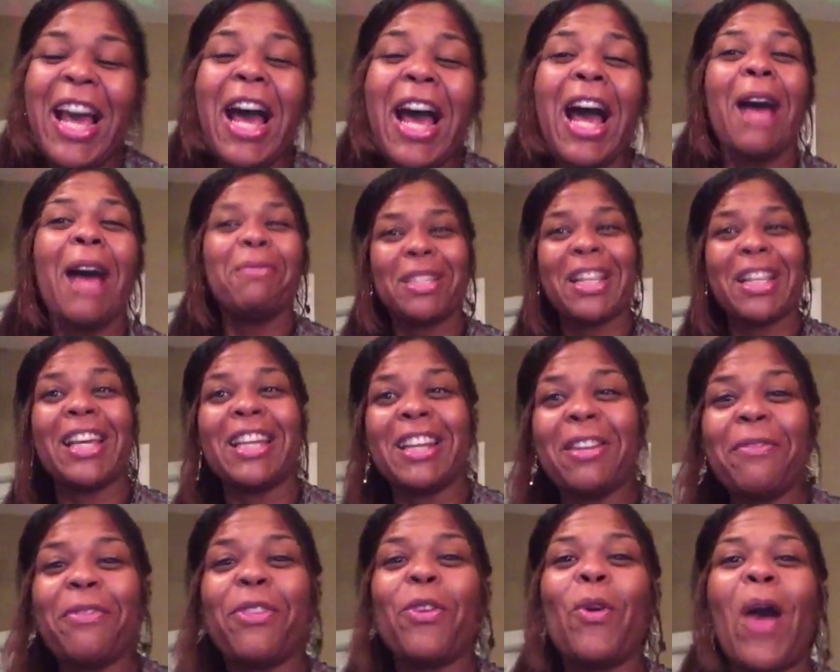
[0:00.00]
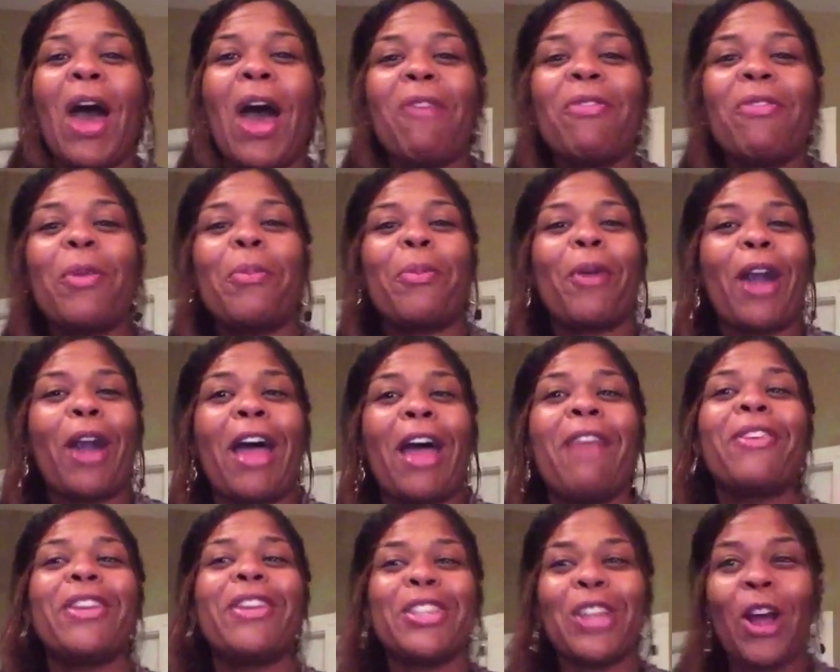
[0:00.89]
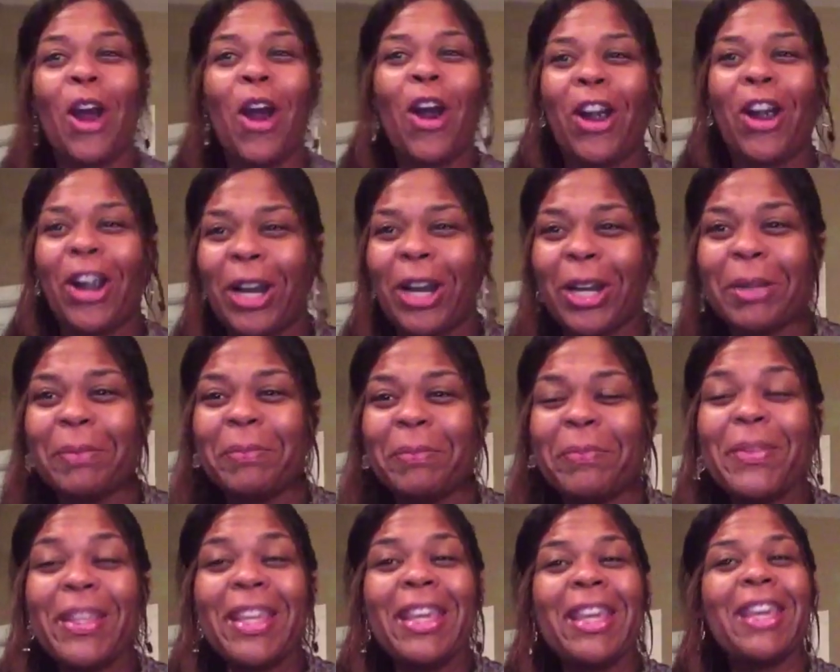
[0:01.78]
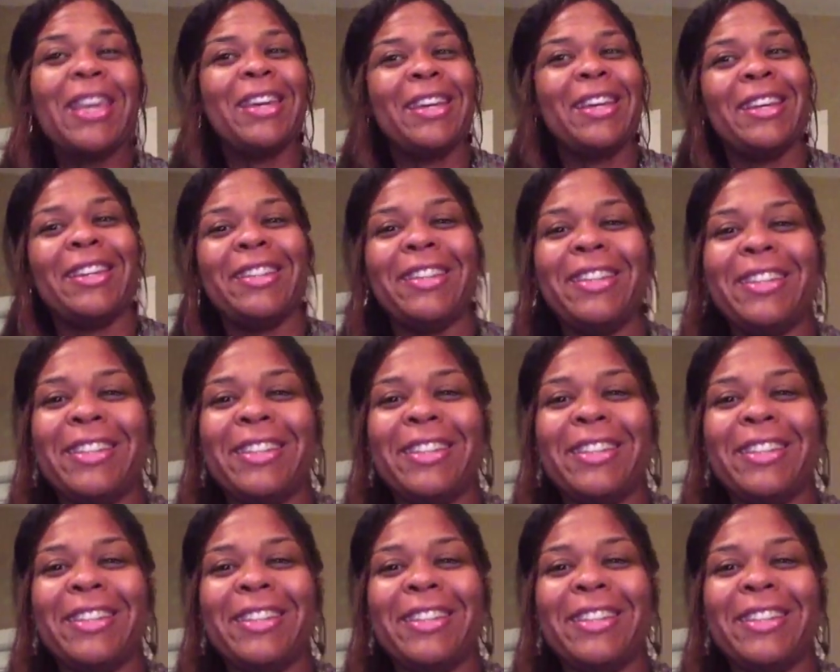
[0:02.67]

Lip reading: I'm saying, if you have a private yard, and